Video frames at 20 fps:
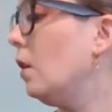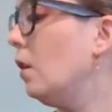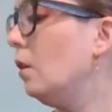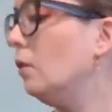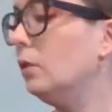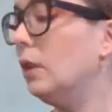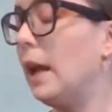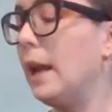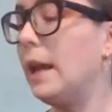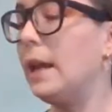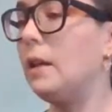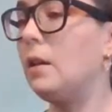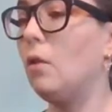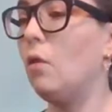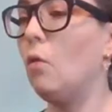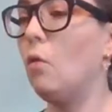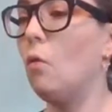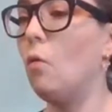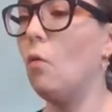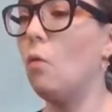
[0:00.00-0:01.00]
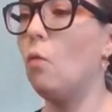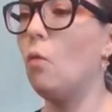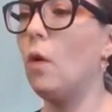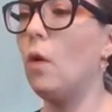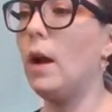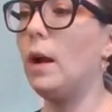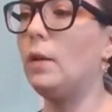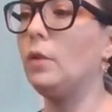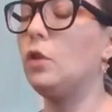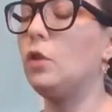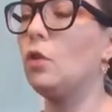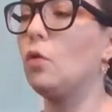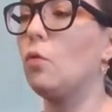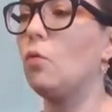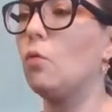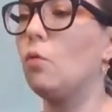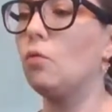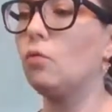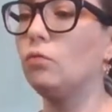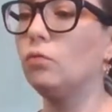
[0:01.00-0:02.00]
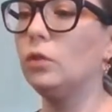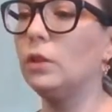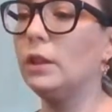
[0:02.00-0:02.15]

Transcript: like while you're